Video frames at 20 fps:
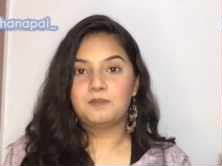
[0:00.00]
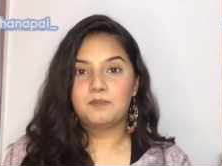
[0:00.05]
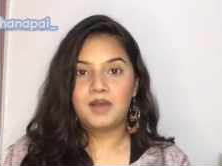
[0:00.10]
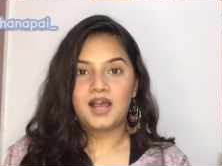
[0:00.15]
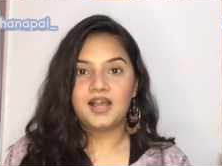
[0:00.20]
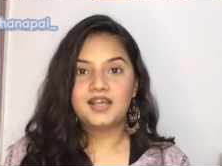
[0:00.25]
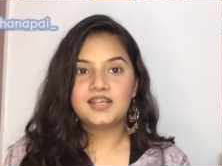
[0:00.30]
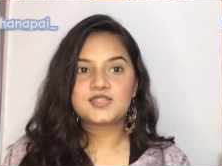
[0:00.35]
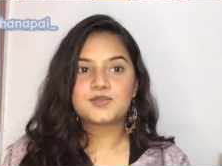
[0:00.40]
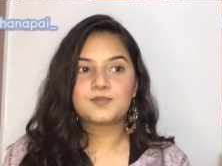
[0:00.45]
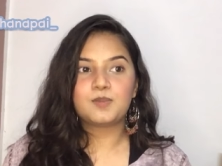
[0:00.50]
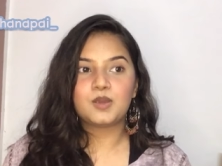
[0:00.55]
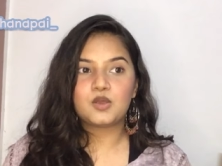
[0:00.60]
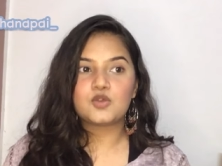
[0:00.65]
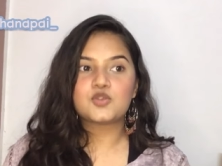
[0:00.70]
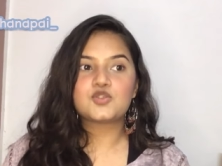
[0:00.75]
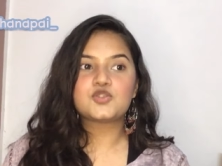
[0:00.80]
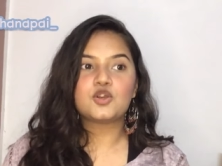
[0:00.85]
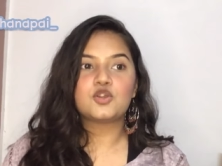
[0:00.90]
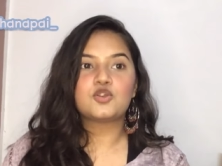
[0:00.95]
marks
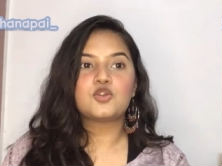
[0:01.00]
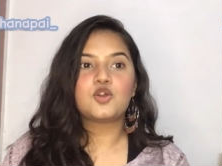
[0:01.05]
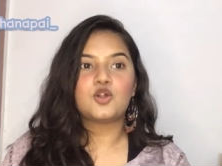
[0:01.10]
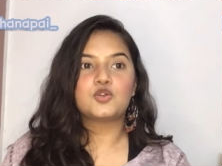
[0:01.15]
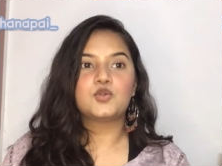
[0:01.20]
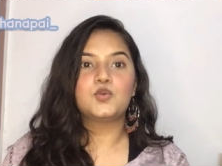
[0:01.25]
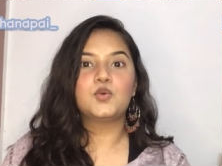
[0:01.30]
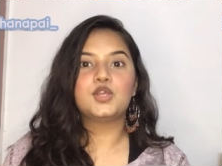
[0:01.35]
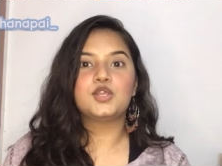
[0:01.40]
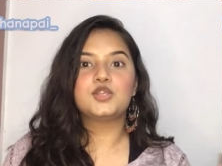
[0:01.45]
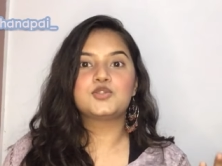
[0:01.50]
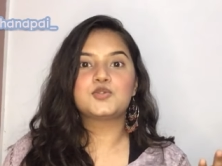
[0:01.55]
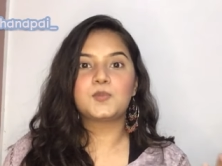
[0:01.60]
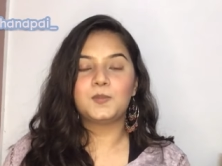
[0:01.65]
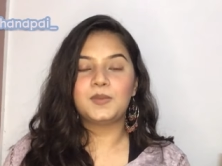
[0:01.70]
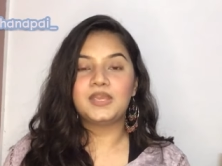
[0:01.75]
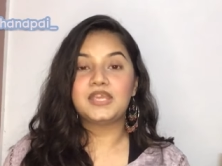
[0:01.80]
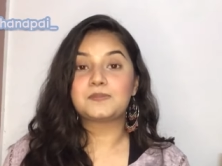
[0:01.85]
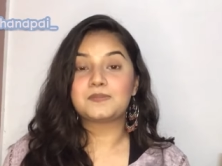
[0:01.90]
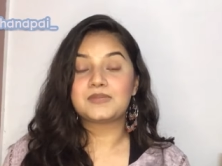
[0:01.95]
because you're not going to
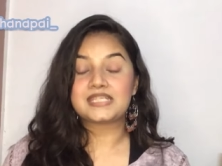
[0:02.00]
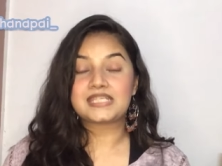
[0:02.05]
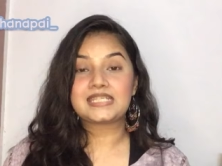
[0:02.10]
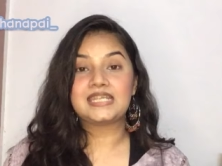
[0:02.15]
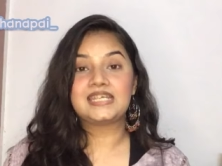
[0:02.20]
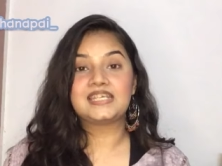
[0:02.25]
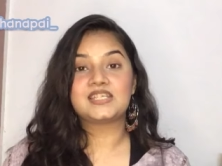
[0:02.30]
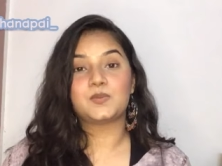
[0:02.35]
make mistakes